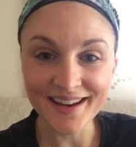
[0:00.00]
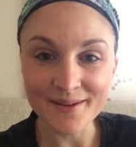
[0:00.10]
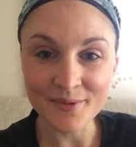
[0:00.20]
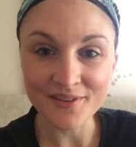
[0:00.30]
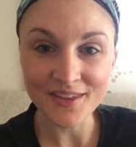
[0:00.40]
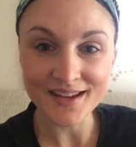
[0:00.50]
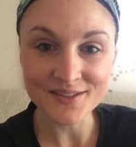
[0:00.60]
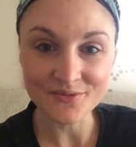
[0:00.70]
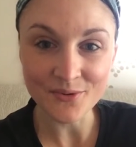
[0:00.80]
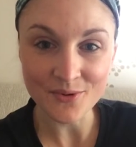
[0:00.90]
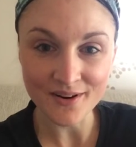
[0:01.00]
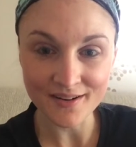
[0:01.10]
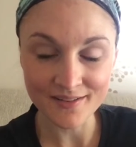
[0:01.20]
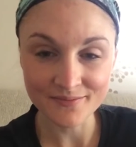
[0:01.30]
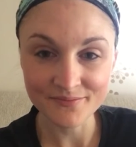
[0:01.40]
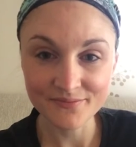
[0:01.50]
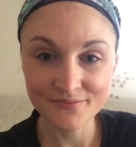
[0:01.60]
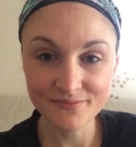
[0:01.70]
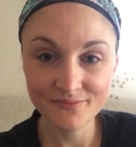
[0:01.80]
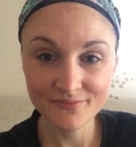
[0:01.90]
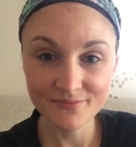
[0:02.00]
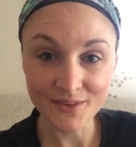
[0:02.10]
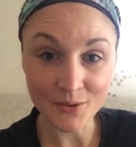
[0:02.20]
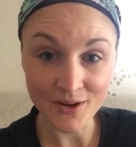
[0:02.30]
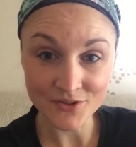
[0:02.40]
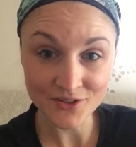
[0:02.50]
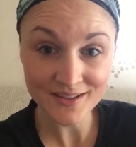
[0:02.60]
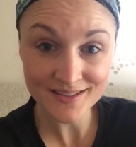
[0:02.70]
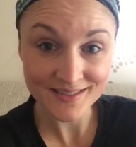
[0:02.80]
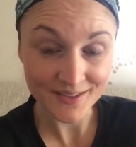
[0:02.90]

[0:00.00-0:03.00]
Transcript: Amber, thanks for the questions.